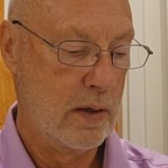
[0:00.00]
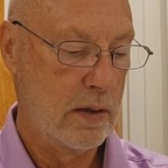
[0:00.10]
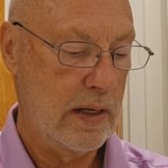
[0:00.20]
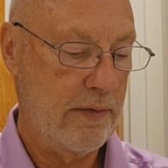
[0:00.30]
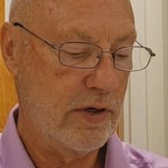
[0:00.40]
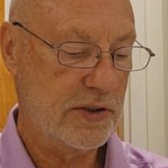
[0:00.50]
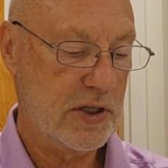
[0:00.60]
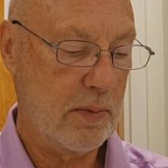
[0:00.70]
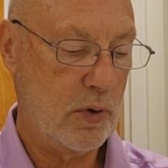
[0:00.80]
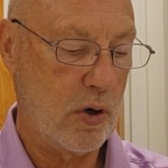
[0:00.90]
David
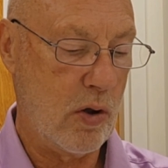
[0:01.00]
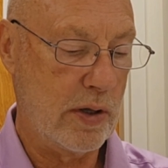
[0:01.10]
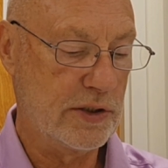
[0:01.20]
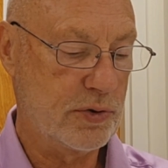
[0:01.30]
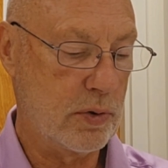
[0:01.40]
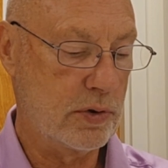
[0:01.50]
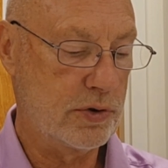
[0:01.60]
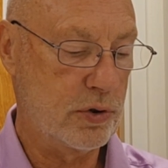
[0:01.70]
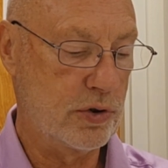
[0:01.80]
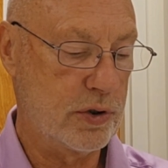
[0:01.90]
assembled all Israel in
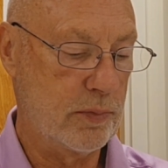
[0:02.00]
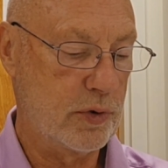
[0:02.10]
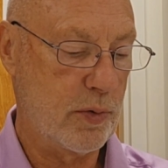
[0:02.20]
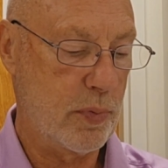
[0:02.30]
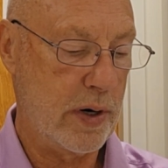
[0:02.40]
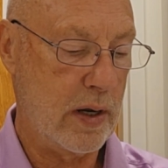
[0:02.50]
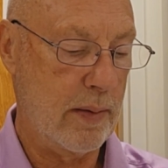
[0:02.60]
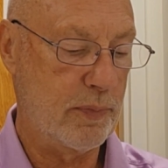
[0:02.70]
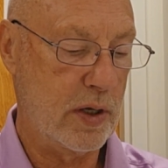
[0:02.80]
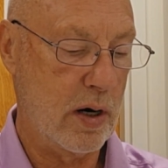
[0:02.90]
Jerusalem to bring
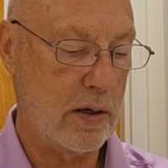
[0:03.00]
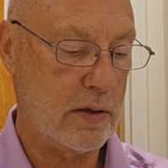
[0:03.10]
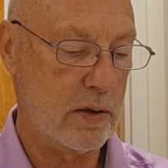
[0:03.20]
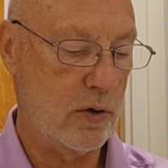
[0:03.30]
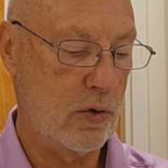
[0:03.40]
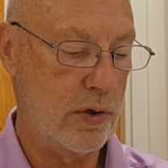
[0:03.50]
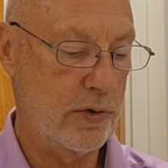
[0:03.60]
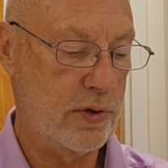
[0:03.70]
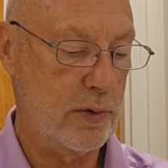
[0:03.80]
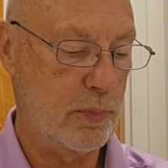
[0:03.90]
up the ark of the Lord
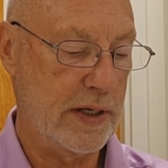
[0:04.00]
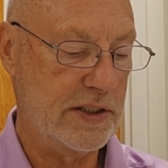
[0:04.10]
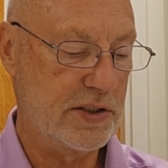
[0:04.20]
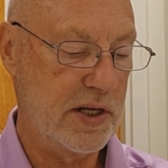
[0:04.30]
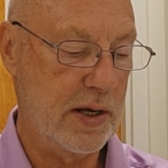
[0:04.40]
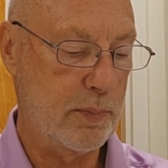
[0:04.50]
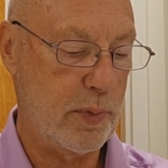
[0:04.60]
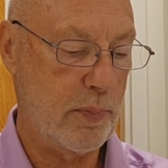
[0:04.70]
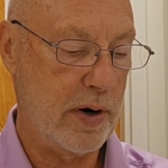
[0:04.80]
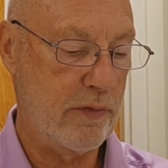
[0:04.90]
to the place he had
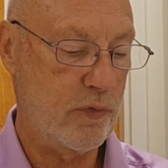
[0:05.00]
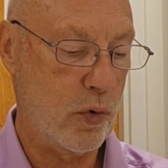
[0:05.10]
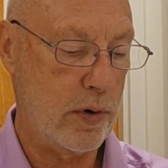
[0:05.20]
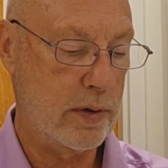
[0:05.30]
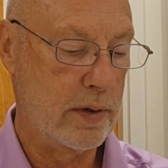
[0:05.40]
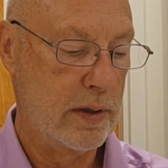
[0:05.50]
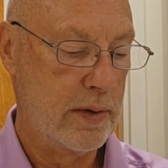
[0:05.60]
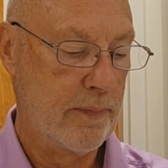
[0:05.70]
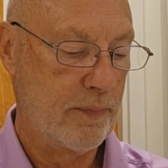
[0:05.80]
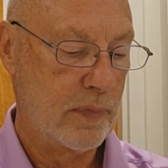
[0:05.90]
prepared for it.
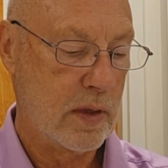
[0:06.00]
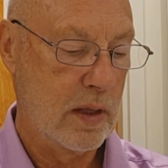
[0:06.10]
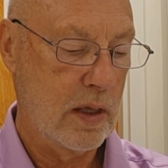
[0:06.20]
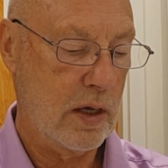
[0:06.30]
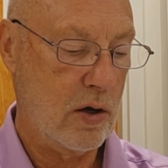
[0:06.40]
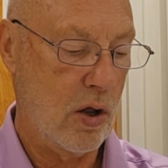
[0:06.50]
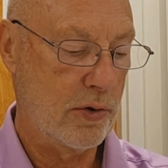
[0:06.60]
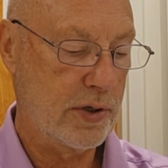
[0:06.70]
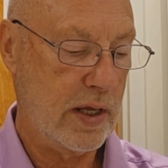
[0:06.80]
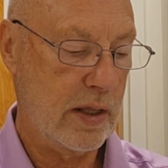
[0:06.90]
He
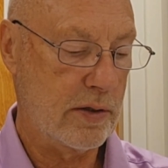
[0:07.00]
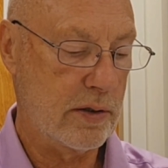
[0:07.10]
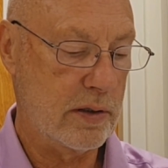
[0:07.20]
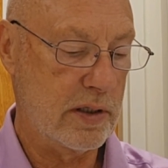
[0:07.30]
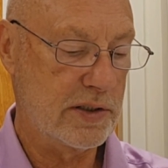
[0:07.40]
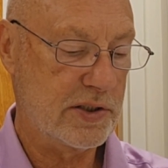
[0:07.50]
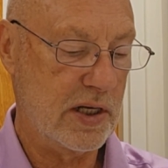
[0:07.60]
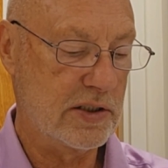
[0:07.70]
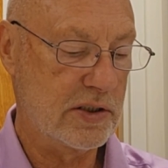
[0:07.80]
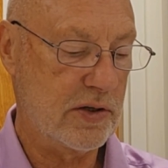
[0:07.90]
called together the
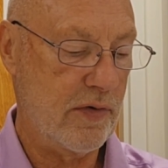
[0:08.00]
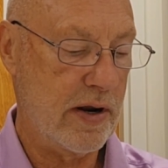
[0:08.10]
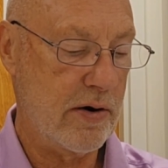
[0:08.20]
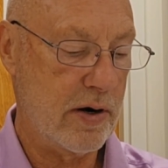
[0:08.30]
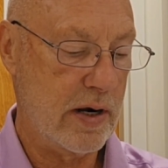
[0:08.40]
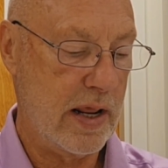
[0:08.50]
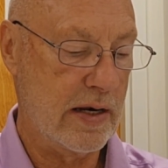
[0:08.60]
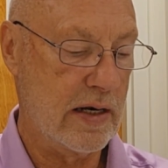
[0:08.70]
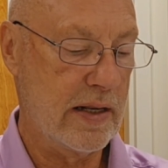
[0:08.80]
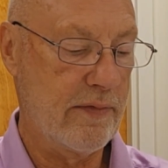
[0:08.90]
descendants of Aaron and
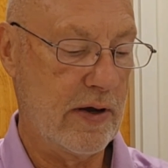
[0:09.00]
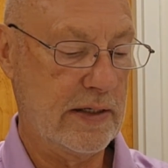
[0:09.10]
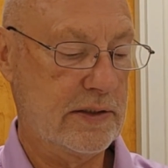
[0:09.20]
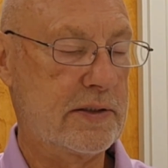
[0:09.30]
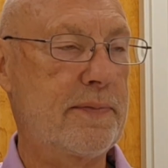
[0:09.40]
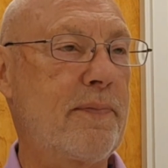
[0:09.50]
the Levites.